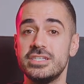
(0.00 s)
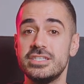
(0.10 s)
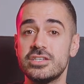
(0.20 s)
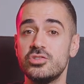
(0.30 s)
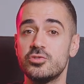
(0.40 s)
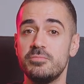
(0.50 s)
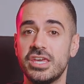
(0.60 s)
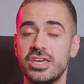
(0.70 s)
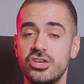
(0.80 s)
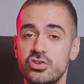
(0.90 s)
This is going to be
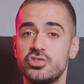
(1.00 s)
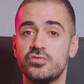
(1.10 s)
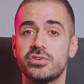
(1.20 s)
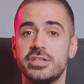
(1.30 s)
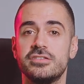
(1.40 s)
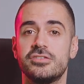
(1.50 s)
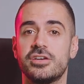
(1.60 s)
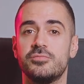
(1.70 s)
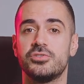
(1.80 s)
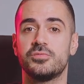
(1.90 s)
huge for the
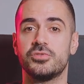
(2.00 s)
Internet Computer